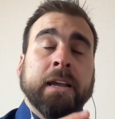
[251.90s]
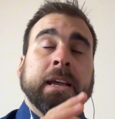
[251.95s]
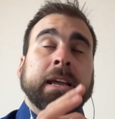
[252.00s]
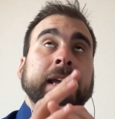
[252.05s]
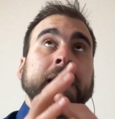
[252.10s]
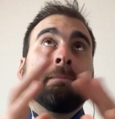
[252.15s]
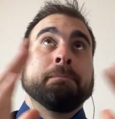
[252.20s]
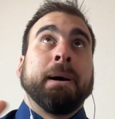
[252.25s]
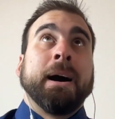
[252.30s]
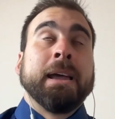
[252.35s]

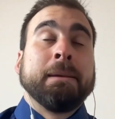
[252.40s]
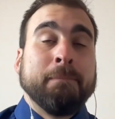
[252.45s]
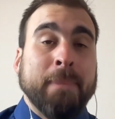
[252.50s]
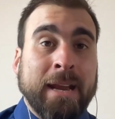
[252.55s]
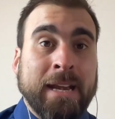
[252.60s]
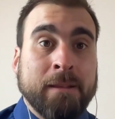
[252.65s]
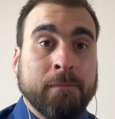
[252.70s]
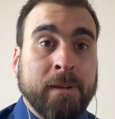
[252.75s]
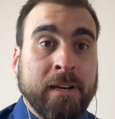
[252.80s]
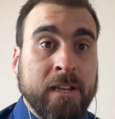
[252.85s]
In my
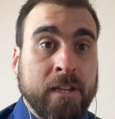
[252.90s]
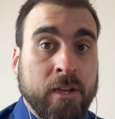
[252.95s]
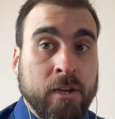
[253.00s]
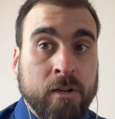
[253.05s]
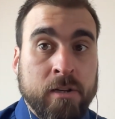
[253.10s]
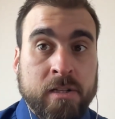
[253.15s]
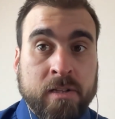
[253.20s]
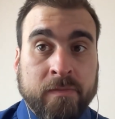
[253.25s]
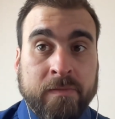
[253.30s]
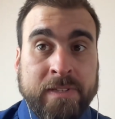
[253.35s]
many
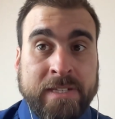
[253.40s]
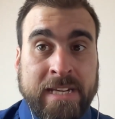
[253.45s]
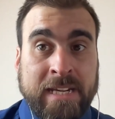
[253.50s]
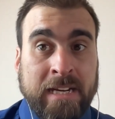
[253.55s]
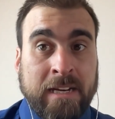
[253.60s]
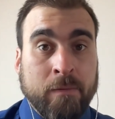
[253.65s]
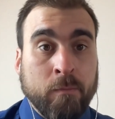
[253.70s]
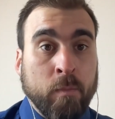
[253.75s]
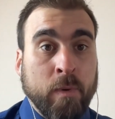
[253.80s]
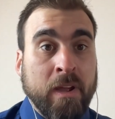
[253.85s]
years of
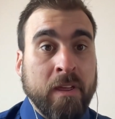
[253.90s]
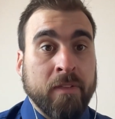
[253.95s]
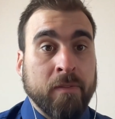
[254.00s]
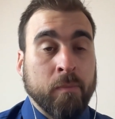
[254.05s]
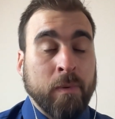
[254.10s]
dealing with